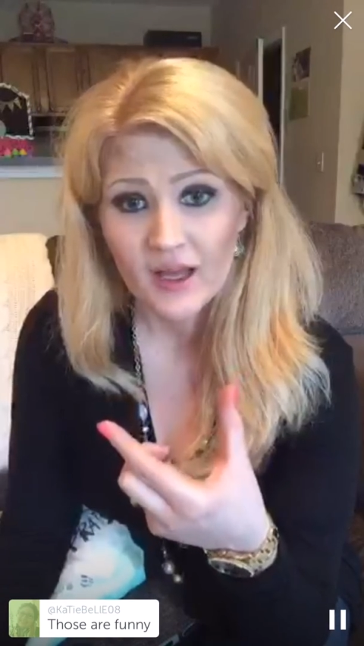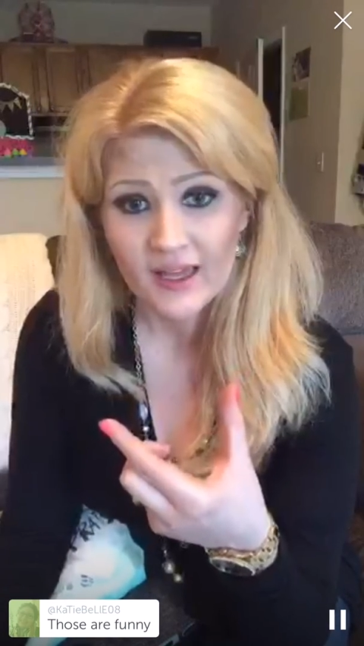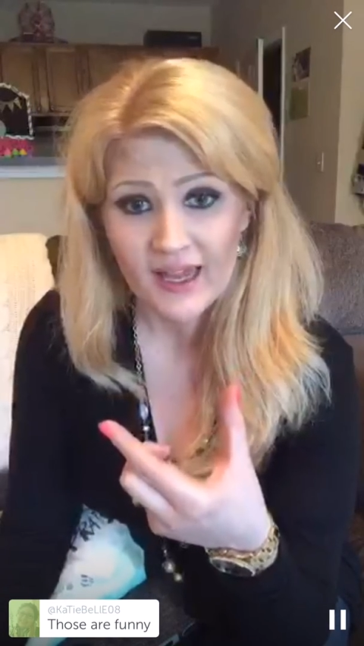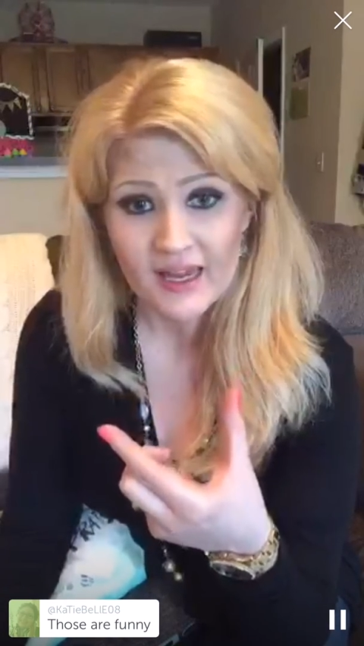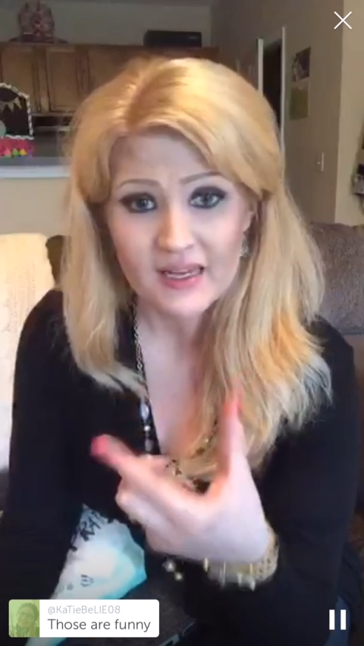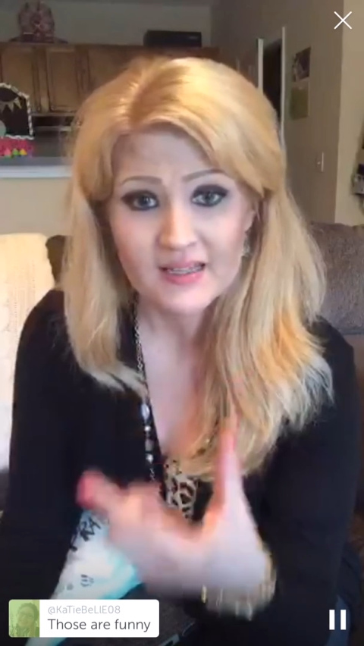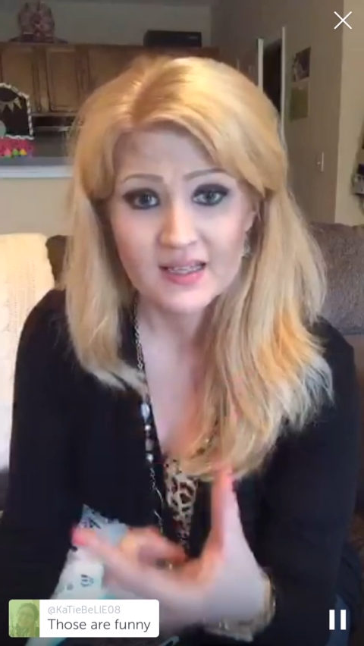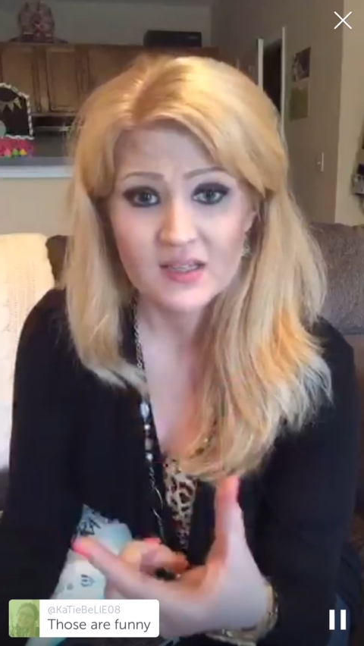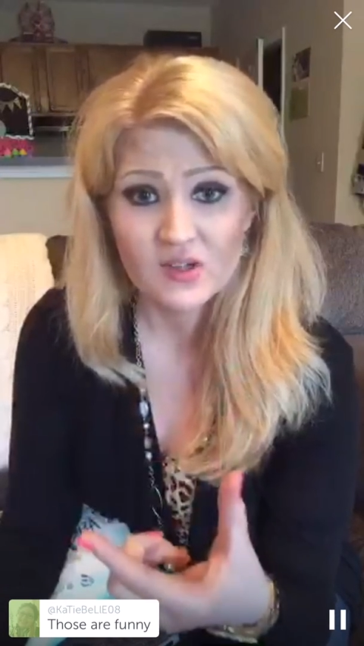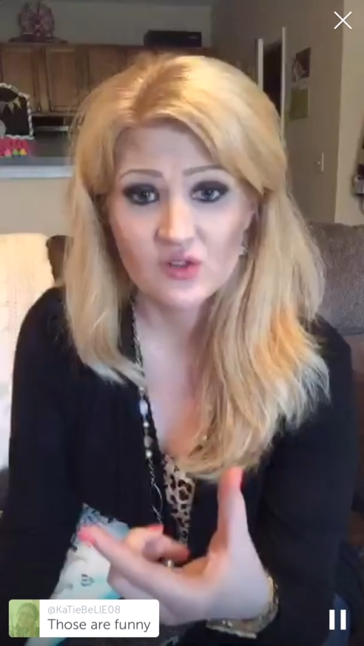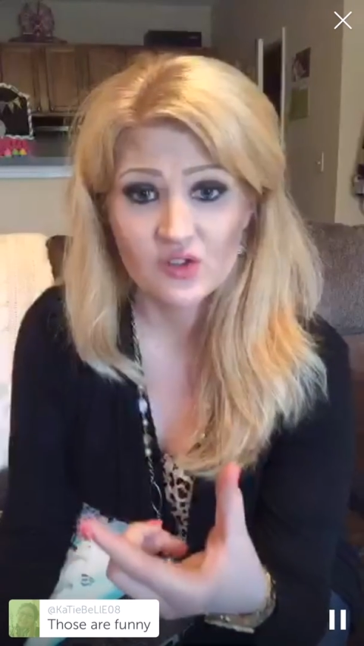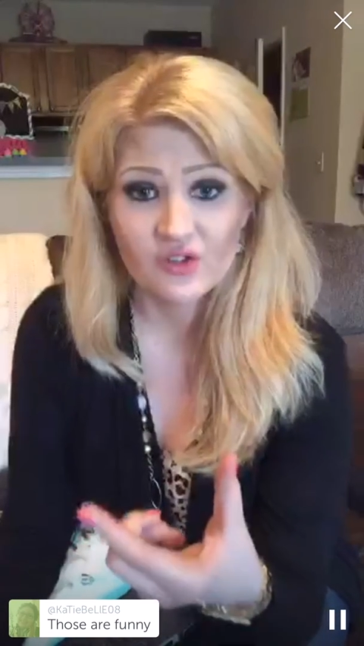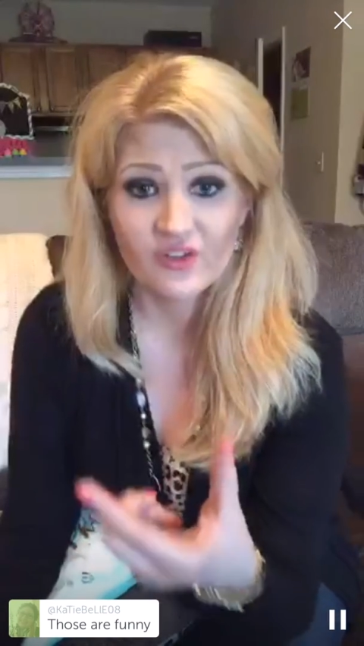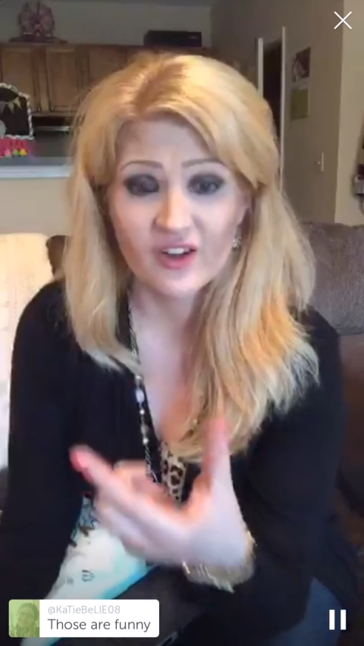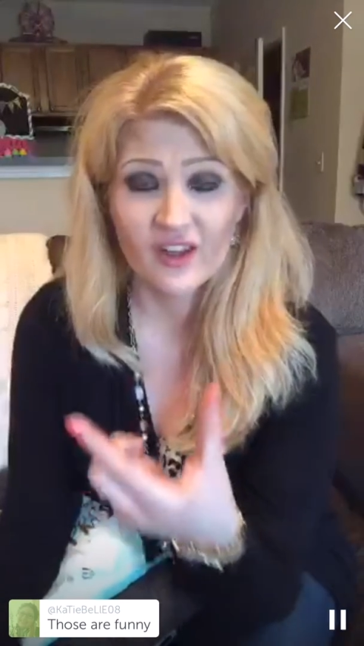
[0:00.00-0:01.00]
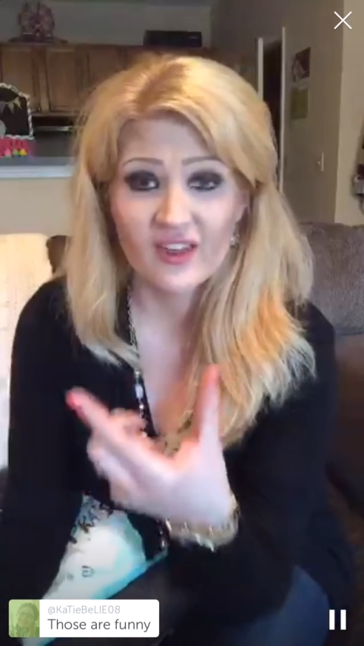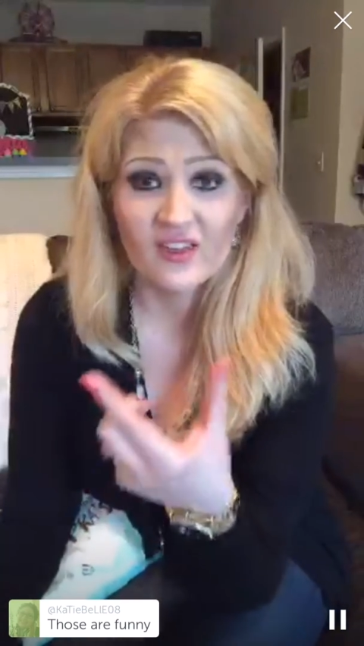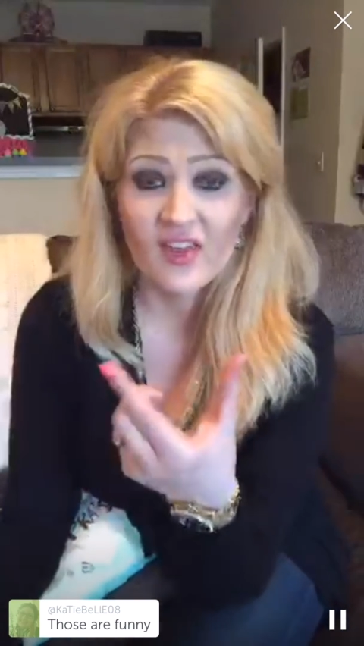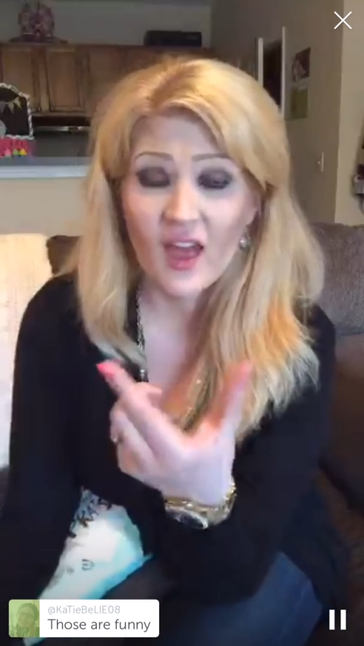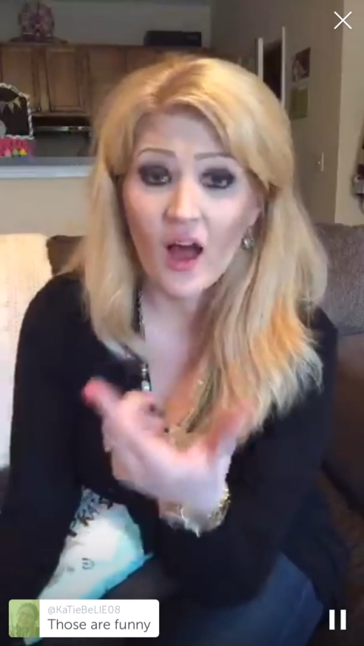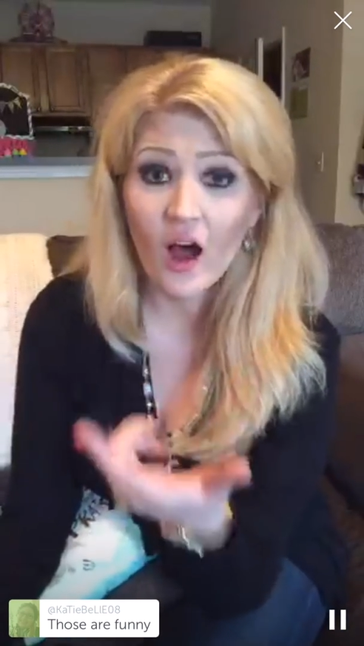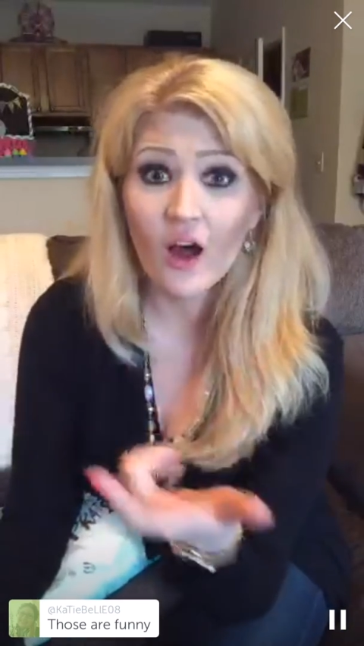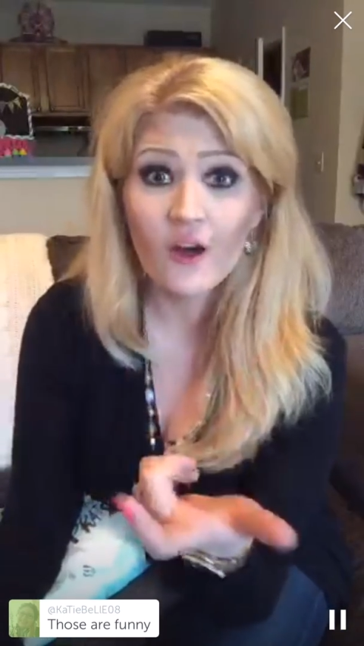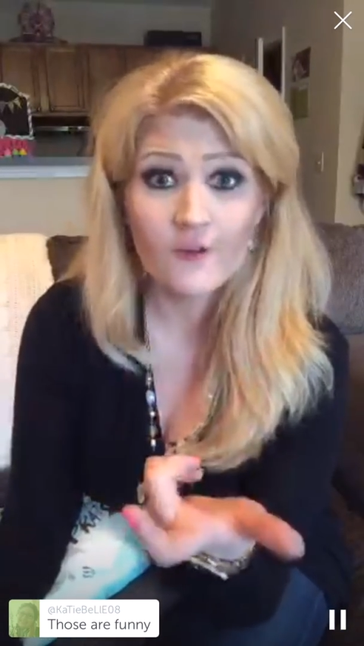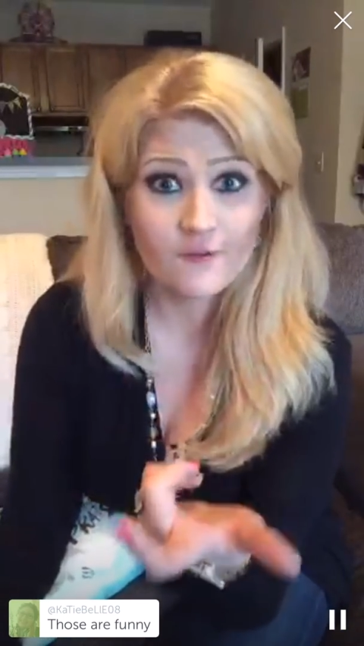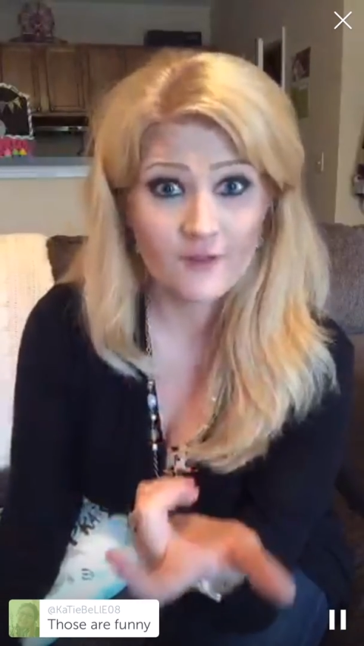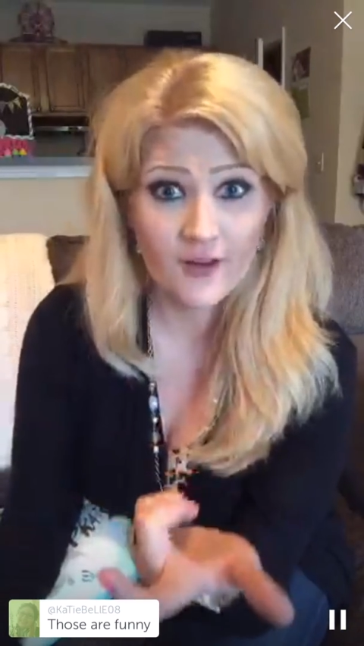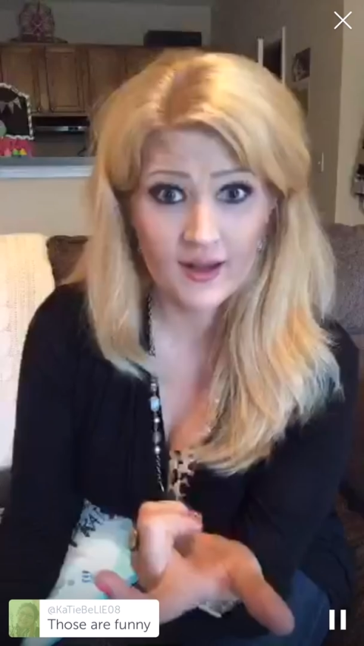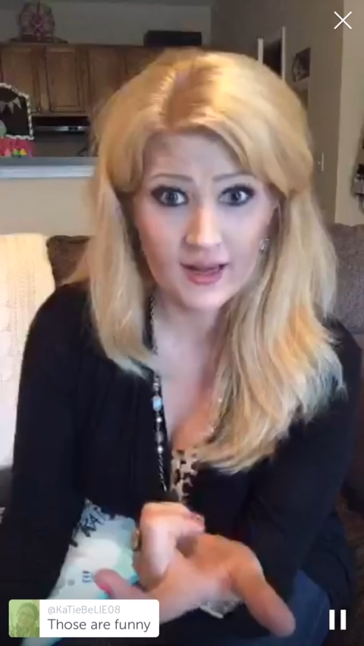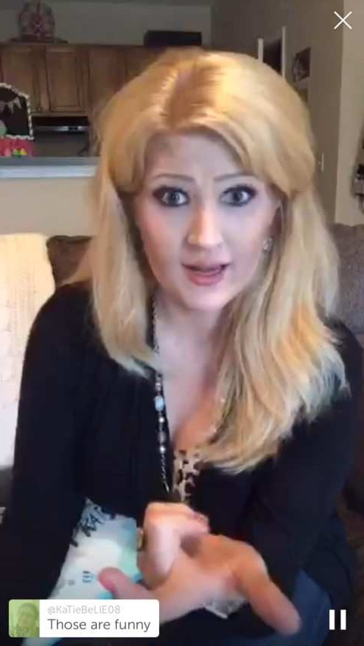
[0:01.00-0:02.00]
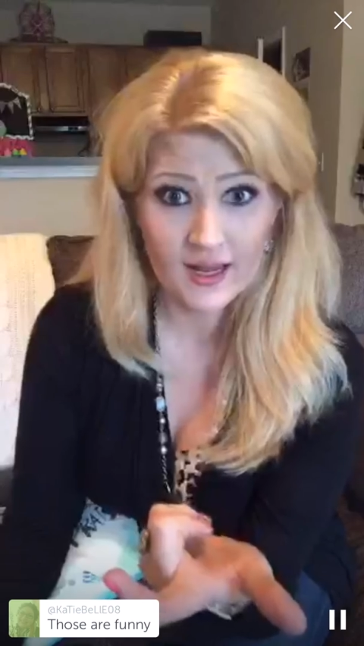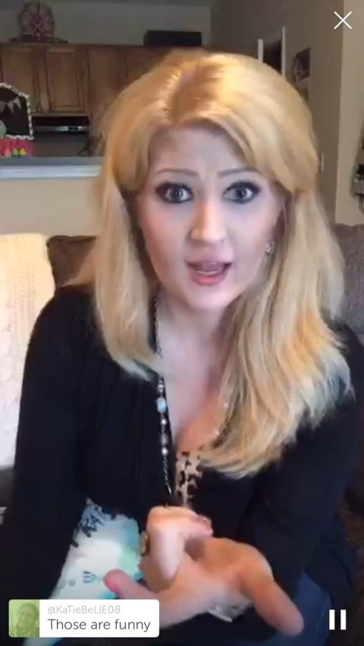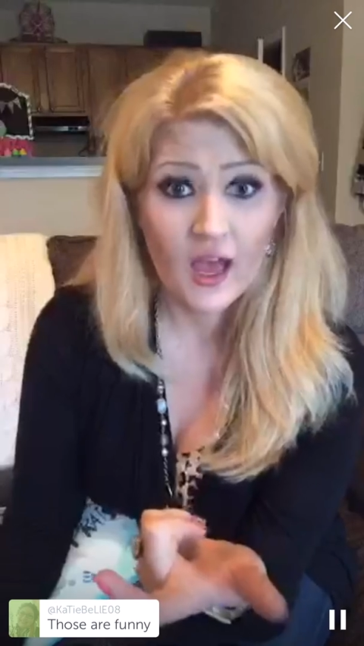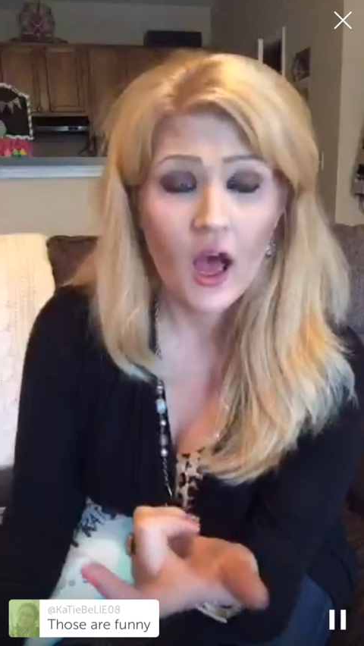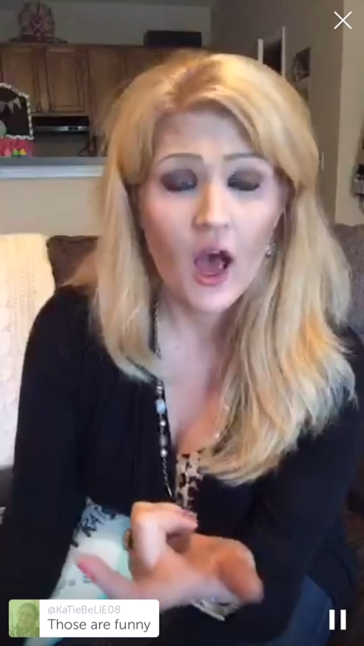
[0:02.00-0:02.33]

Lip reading: Katie says those are funny. They are funny,